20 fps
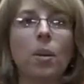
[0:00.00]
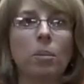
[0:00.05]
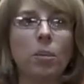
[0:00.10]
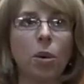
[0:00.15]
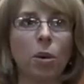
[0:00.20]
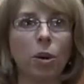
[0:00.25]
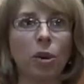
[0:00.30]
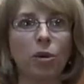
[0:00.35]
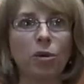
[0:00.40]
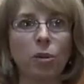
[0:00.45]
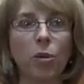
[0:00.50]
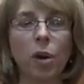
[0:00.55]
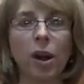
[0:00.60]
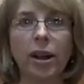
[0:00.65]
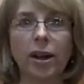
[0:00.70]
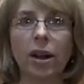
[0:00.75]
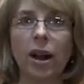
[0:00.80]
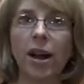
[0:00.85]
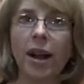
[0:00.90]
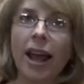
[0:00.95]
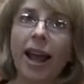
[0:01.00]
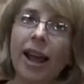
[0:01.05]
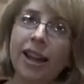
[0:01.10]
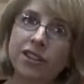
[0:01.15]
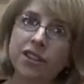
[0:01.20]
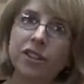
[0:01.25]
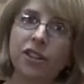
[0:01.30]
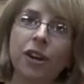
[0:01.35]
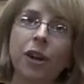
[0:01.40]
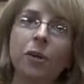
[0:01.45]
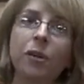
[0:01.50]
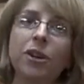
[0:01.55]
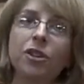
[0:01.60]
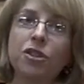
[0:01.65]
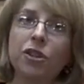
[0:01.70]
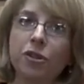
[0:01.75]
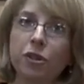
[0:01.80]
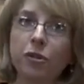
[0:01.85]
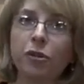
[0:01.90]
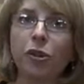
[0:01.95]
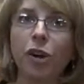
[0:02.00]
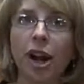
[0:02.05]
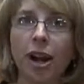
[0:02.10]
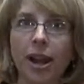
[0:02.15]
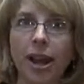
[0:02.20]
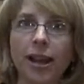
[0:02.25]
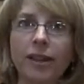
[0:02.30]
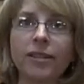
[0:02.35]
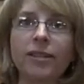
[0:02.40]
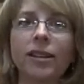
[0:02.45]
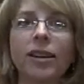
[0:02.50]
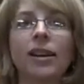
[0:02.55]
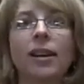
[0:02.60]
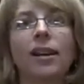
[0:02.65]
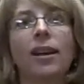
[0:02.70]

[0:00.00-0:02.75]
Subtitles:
more of what kind of has to go into the front end